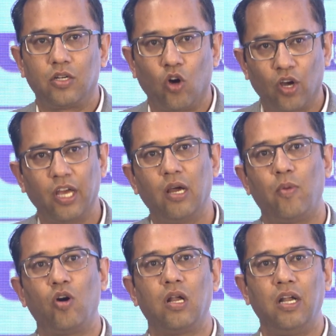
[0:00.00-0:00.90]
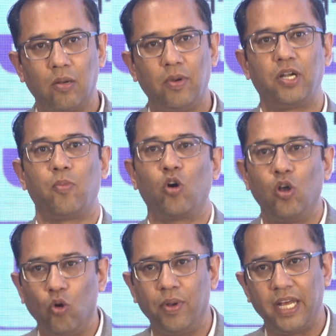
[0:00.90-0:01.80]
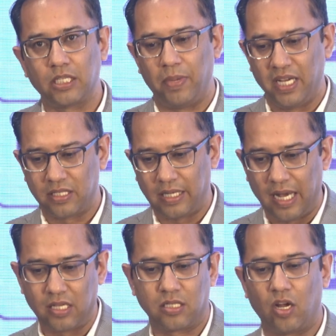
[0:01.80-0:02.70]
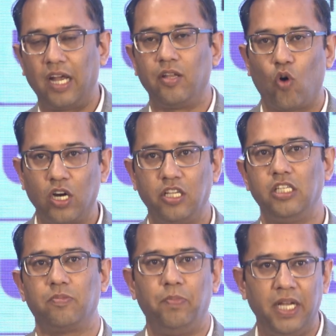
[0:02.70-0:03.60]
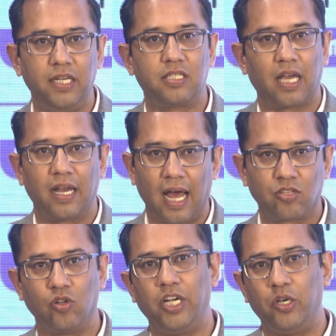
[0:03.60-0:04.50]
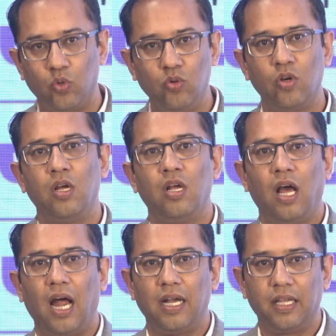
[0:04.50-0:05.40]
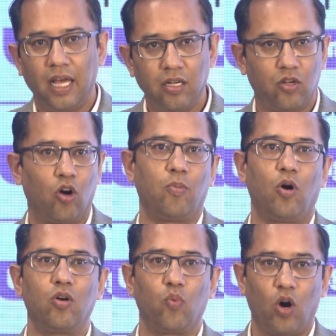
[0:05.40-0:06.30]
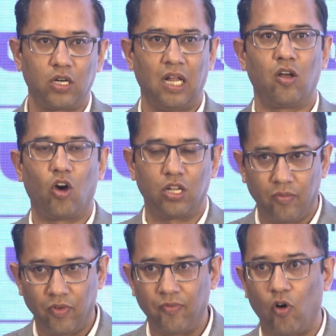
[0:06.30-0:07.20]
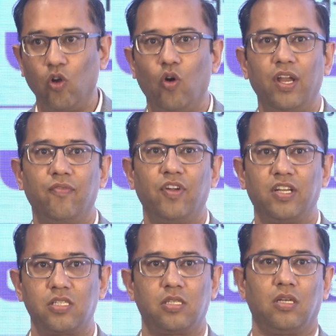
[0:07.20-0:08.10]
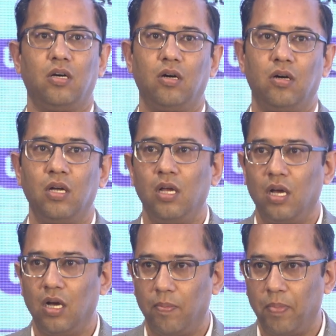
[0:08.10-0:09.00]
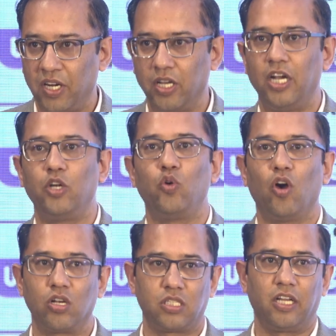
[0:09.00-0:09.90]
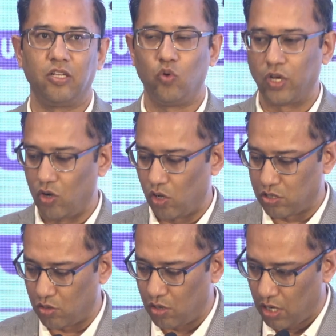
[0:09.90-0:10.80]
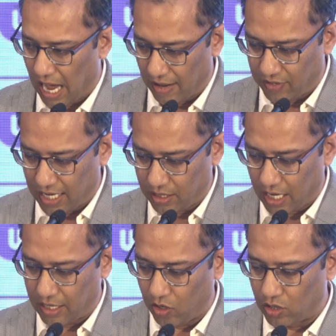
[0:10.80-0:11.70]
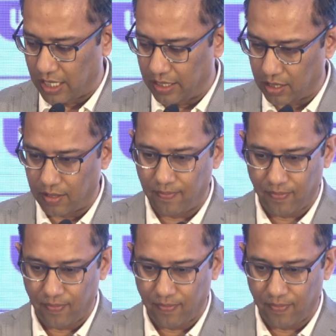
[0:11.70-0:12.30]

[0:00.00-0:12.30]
talking about a little bit about Luminex-based test and what these beads can actually do, and then talk about what algorithm we follow, and if it is pertinent to your setting, you can also have that at your center.